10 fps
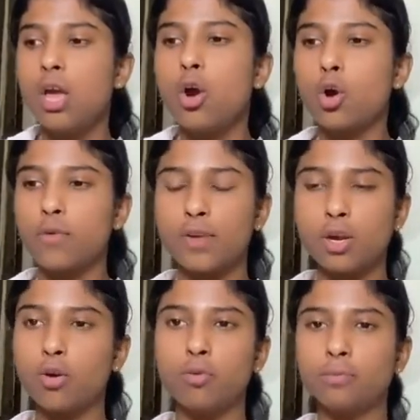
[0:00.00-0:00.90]
or we
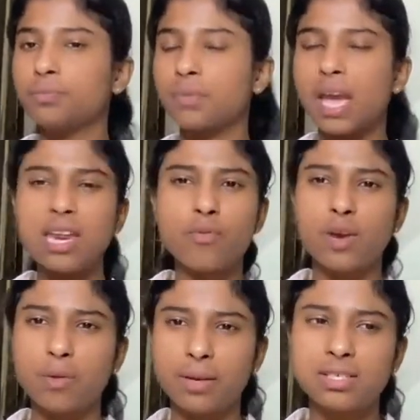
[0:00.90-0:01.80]
go
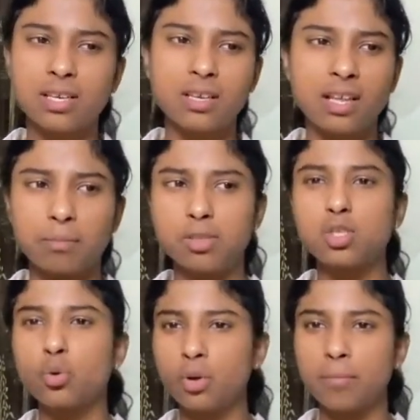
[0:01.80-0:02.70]
anywhere basically like
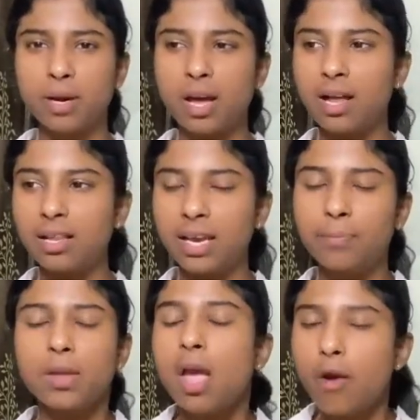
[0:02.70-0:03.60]
Mussoorie,
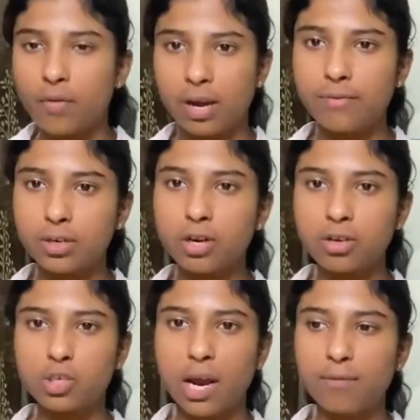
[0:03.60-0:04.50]
Manali. Wherever you're
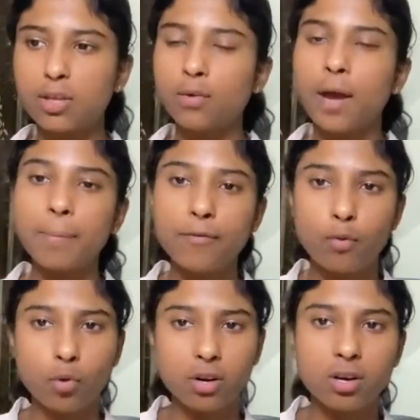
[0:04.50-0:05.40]
traveling, to wahan pe
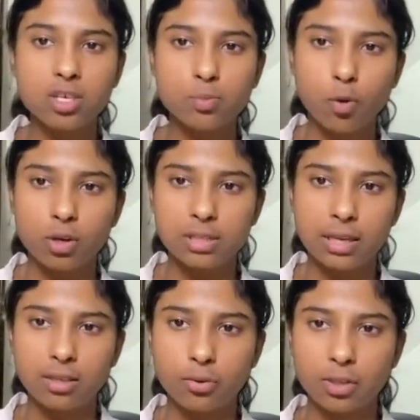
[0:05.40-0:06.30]
foreigners bahut
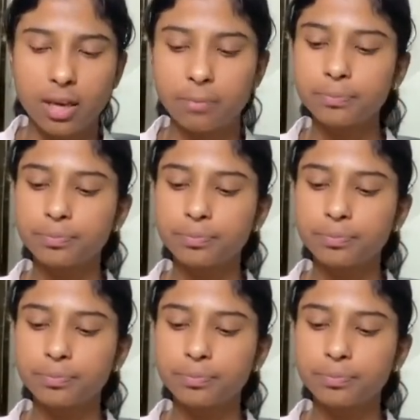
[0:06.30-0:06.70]
zyada hote hain.